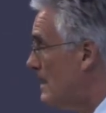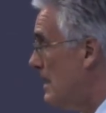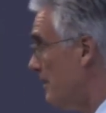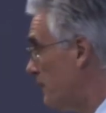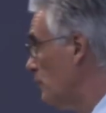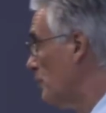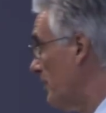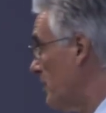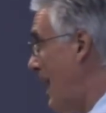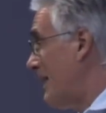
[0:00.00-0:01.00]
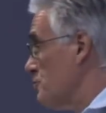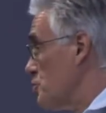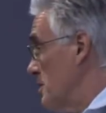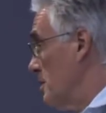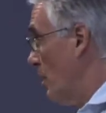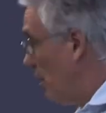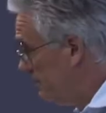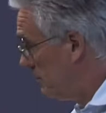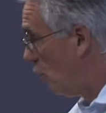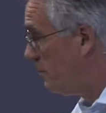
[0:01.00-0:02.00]
If you look at the balance sheet
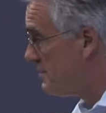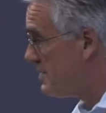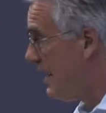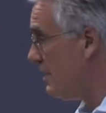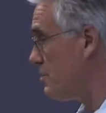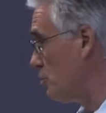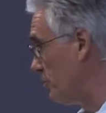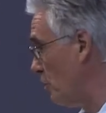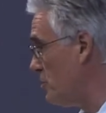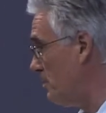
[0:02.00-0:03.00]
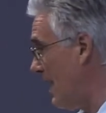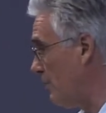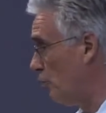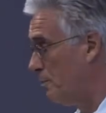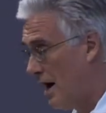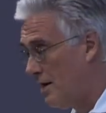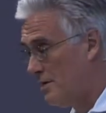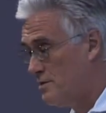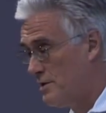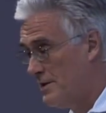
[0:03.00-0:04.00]
of Goldman Sachs or Deutsche Bank or
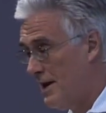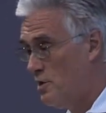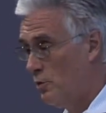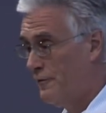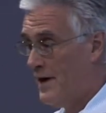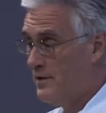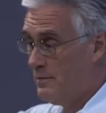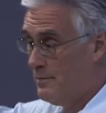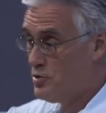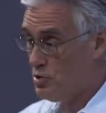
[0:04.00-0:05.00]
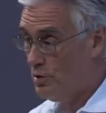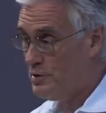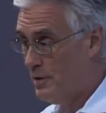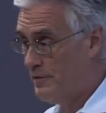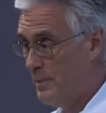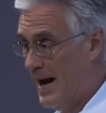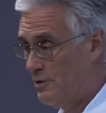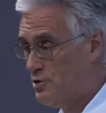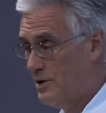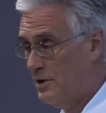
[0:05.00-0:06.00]
Barclays today, you will find that the majority of the
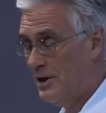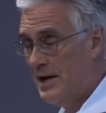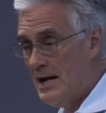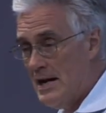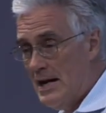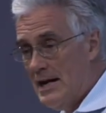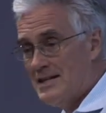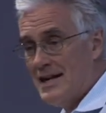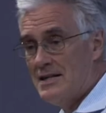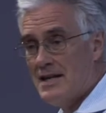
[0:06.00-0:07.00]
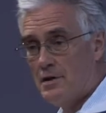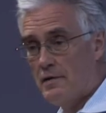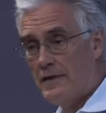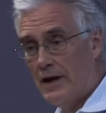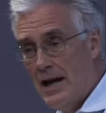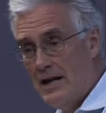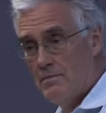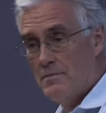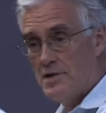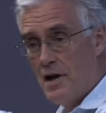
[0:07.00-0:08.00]
balance sheet is a set of
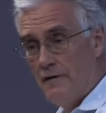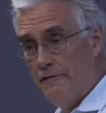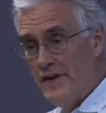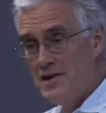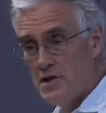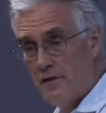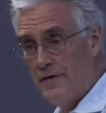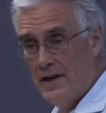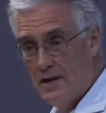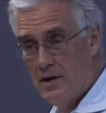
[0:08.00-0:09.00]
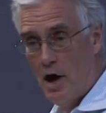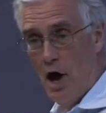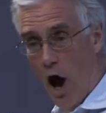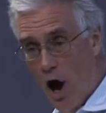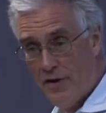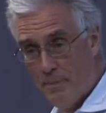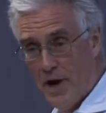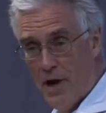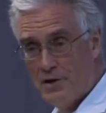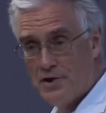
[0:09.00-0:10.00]
claims vis-a-vis other
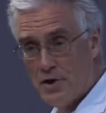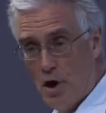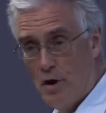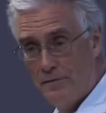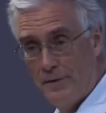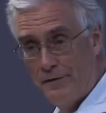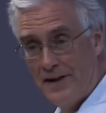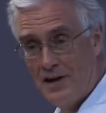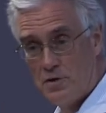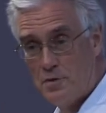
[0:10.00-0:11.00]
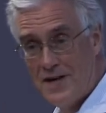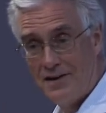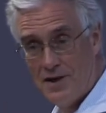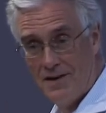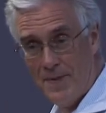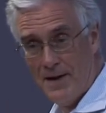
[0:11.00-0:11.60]
parts of the financial sector.